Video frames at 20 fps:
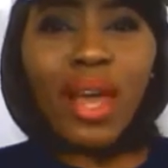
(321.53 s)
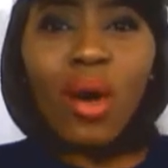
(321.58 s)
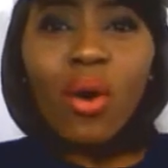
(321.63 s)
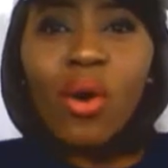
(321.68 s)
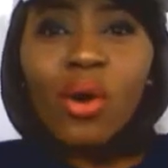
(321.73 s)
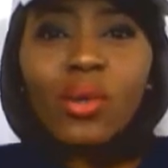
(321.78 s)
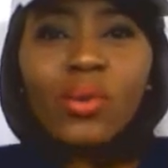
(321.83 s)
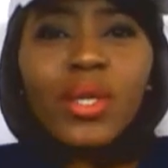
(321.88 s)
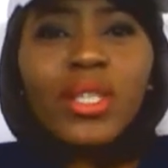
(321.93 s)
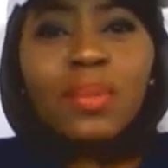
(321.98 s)
they are
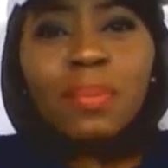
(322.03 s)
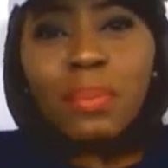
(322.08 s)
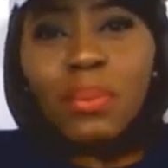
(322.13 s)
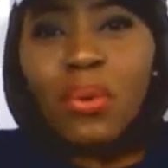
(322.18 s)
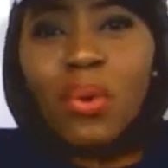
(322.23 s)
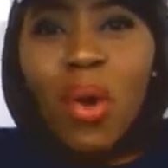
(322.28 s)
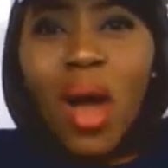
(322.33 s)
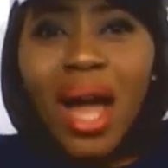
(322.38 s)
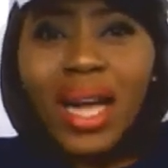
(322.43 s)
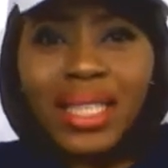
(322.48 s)
always
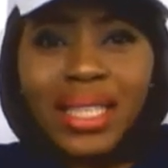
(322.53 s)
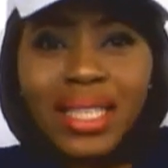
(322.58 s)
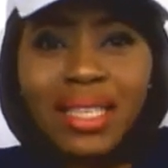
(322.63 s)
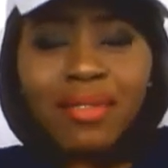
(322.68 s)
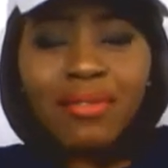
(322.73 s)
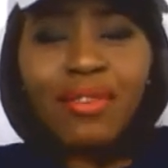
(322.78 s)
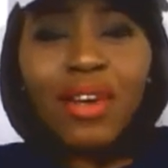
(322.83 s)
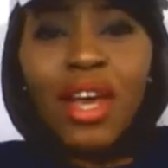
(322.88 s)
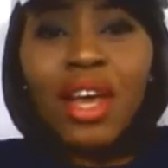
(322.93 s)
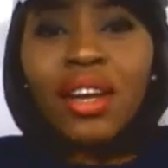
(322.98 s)

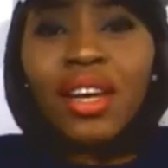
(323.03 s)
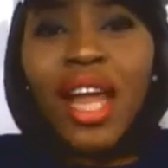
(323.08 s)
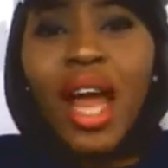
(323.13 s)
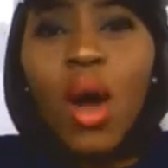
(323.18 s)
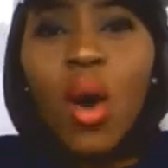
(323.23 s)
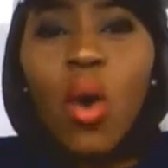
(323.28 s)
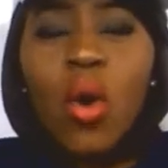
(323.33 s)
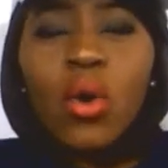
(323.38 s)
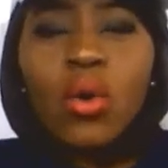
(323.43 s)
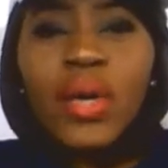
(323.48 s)
proactive. They
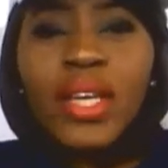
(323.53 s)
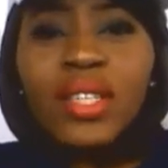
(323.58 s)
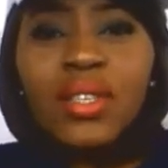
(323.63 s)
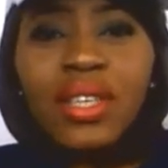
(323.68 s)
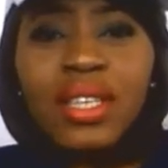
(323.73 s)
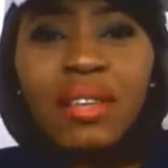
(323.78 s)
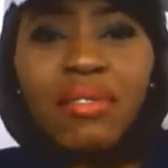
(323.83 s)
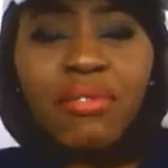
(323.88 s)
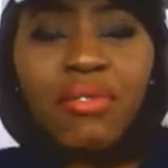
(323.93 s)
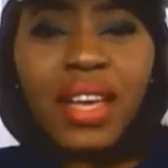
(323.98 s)
are always
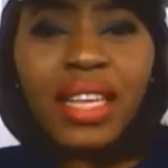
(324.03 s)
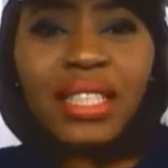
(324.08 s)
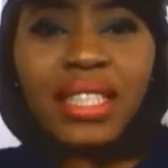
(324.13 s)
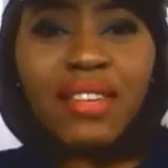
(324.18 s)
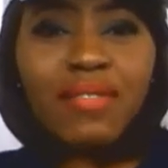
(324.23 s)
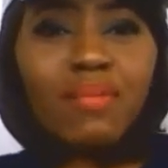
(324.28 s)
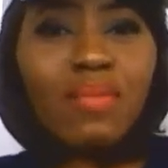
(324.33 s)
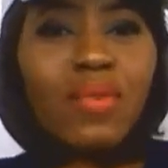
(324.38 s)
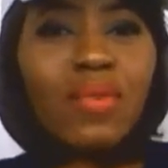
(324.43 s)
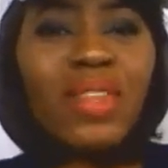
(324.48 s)
on
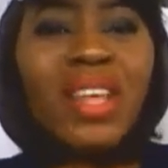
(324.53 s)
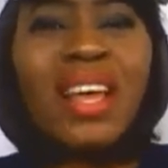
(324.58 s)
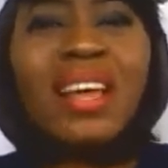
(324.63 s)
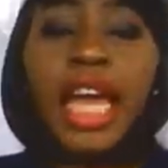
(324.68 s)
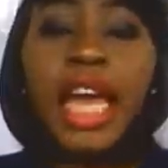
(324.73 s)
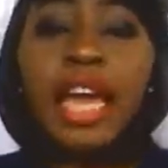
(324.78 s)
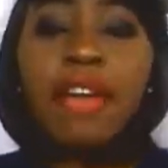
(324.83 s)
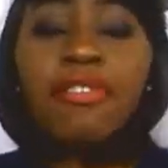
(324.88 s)
defensive mode.